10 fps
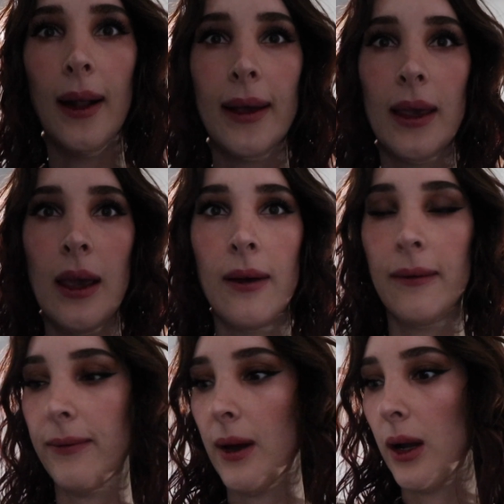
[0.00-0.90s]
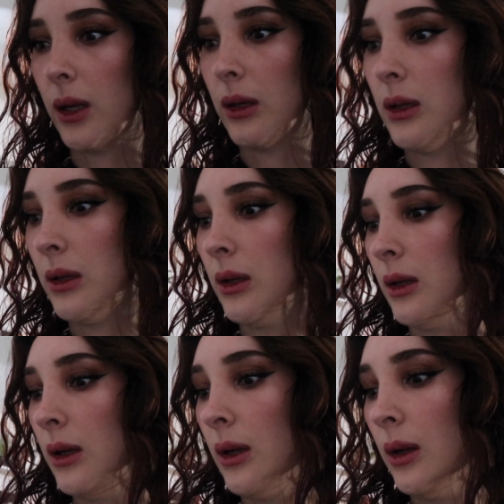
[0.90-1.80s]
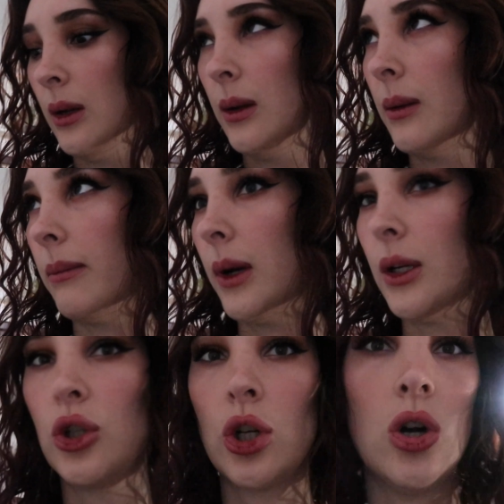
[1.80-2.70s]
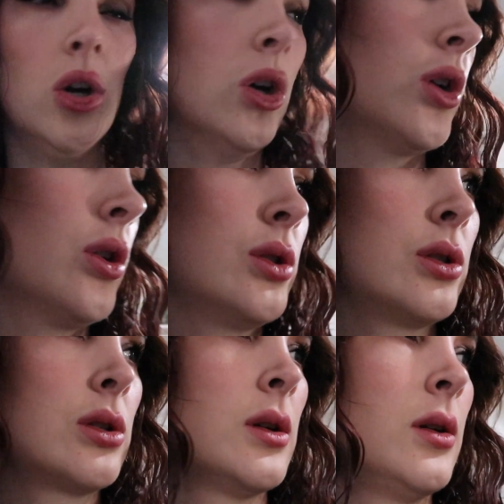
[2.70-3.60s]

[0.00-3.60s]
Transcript: I can't find my jars.